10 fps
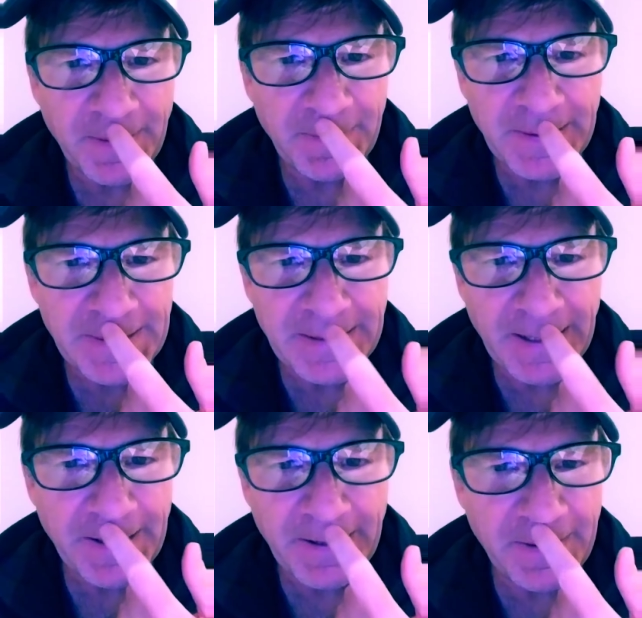I'll be
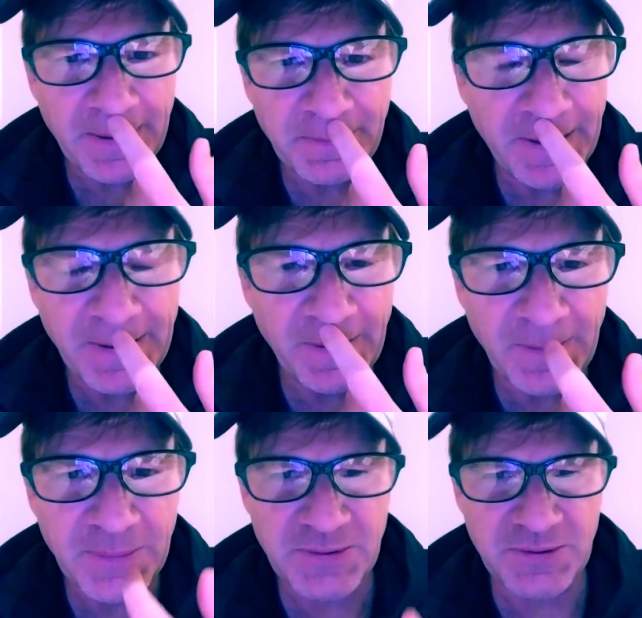stuck here under my
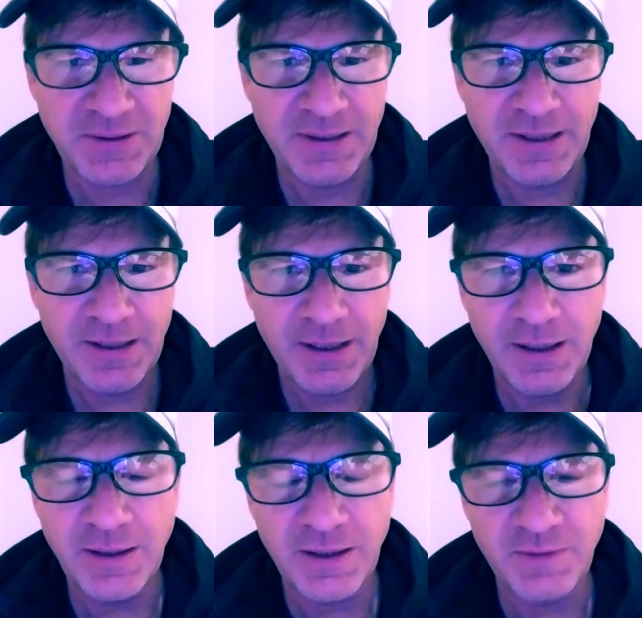nose,
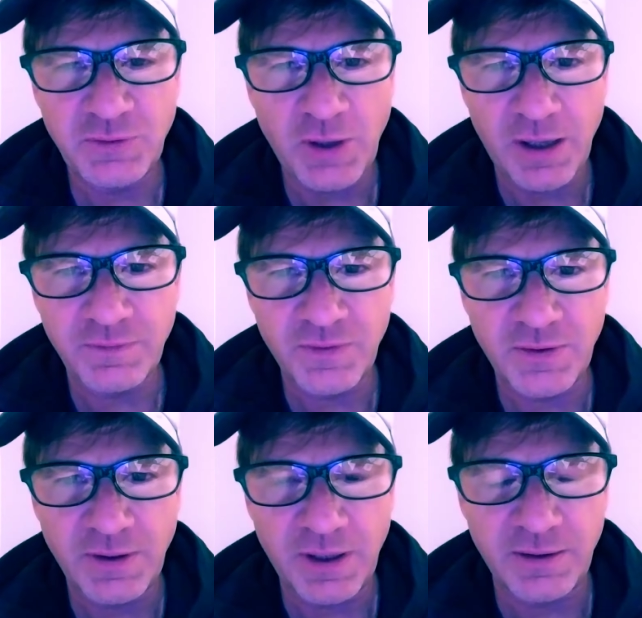and I'll have talked
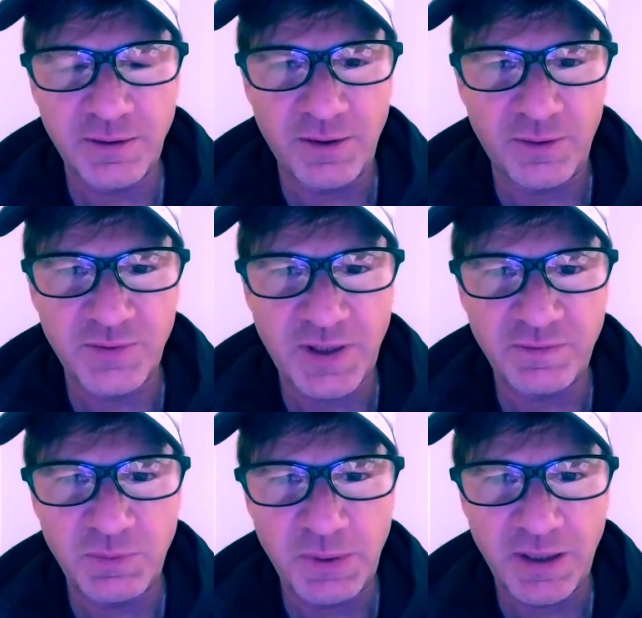for like,
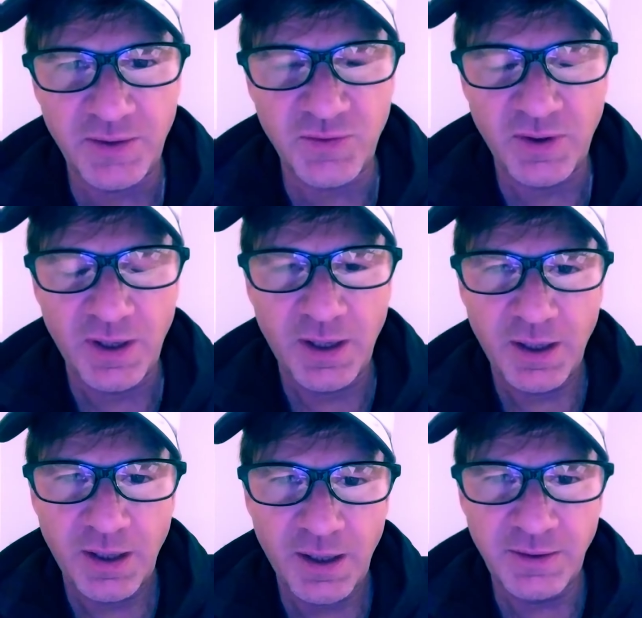7 minutes,
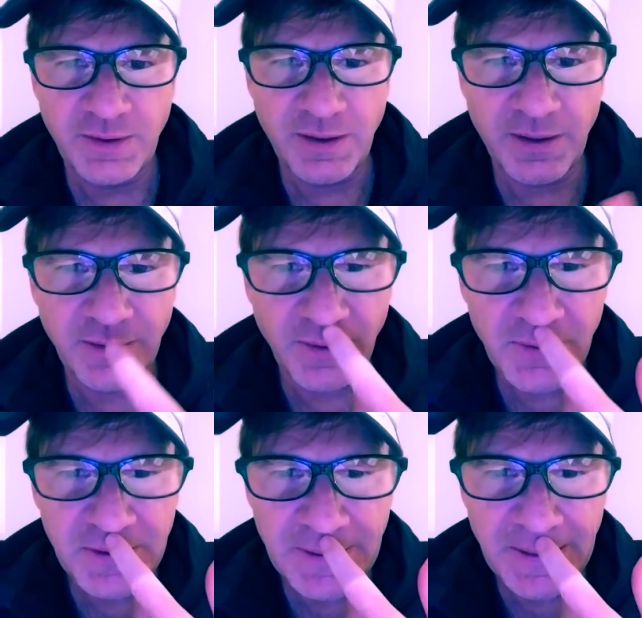and then I'll
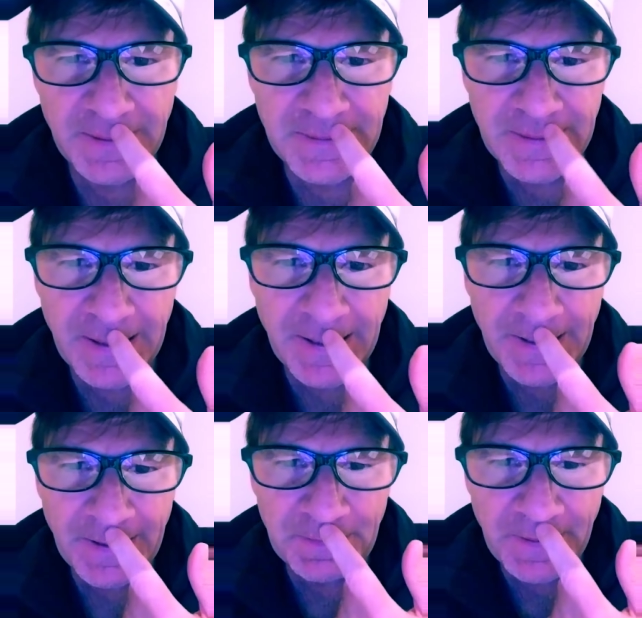notice that there's like a
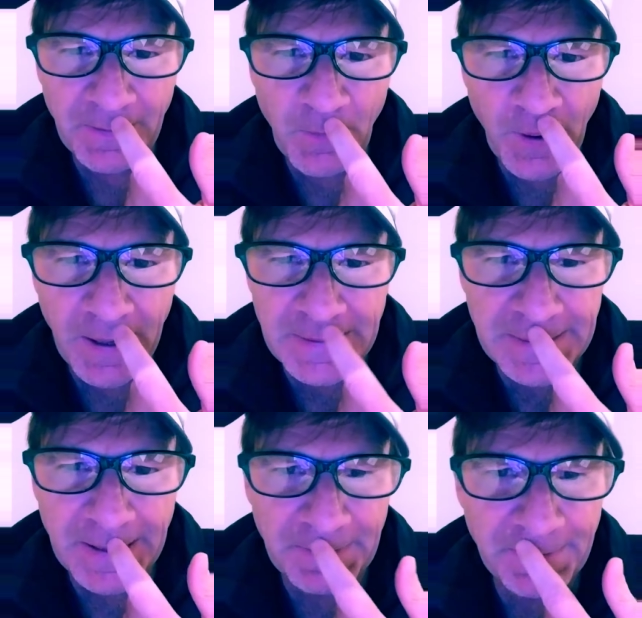little bit of white
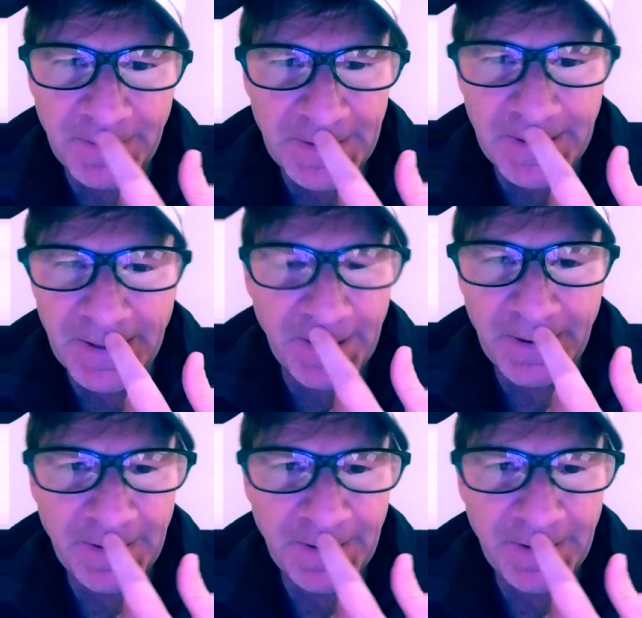stuff right there.